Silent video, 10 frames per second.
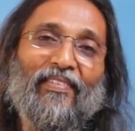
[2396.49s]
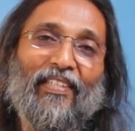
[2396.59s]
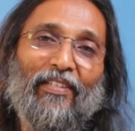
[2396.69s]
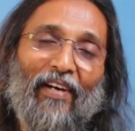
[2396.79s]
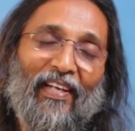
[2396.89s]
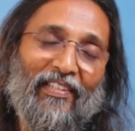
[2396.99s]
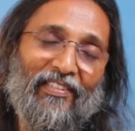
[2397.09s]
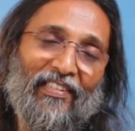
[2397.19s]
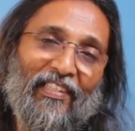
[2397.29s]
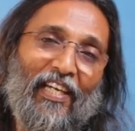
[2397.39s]
The divine
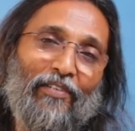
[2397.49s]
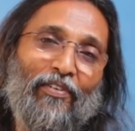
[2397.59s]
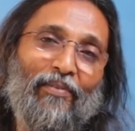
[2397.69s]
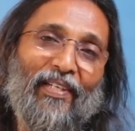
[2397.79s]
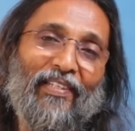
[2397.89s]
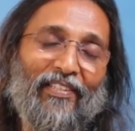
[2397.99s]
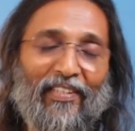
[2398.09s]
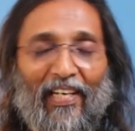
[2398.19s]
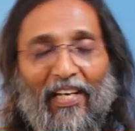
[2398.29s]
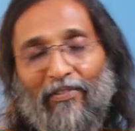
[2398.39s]
doesn't care for me,
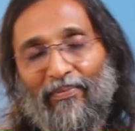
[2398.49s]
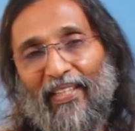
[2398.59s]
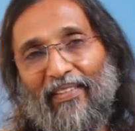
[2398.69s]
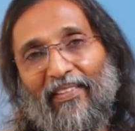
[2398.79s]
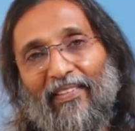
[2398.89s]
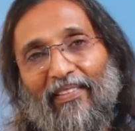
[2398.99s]
doesn't love me,